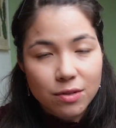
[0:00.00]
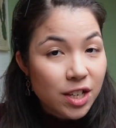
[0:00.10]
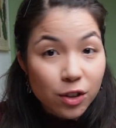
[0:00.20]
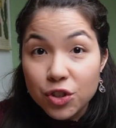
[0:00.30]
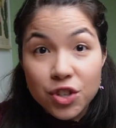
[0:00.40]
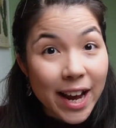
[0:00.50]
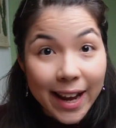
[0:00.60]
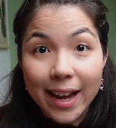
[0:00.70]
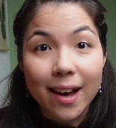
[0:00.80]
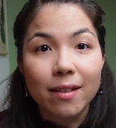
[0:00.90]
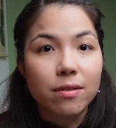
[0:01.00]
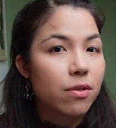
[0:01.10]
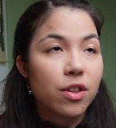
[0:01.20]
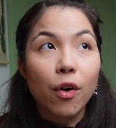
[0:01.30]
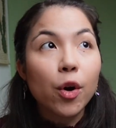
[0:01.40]
still today at
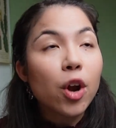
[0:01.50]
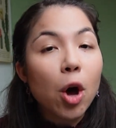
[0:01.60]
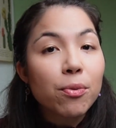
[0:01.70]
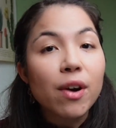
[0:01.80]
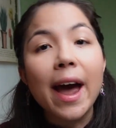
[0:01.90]
the Royal Opera